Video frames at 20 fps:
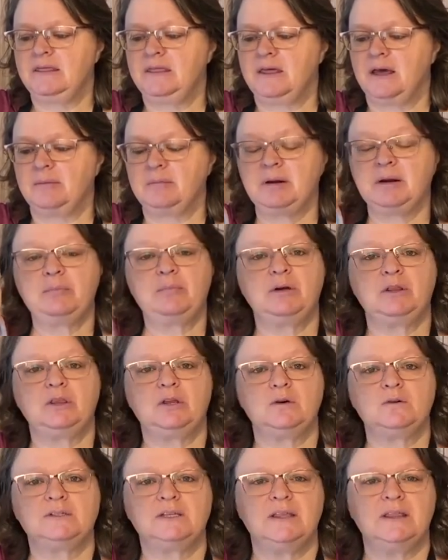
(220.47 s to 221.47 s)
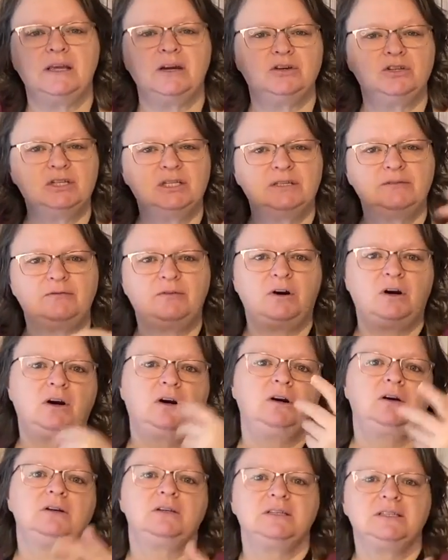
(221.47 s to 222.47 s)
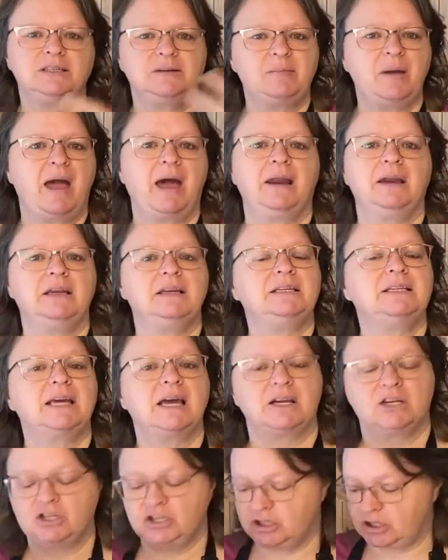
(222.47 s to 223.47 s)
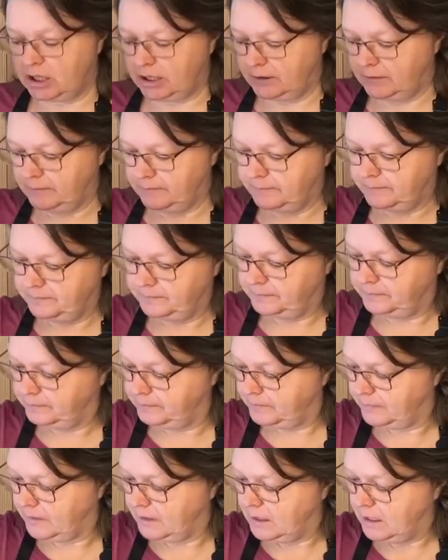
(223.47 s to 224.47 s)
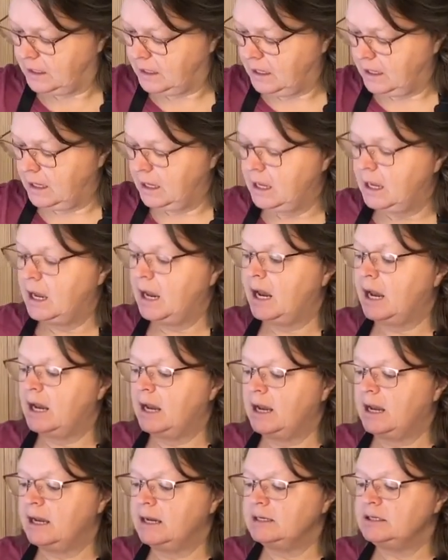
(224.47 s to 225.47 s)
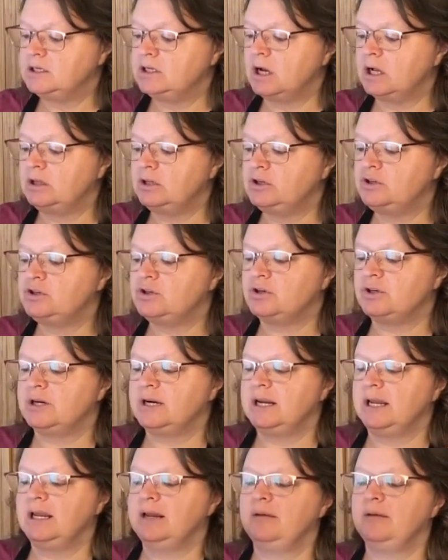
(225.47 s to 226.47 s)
I'm gonna put those in there just for some added texture uh, Dollar Tree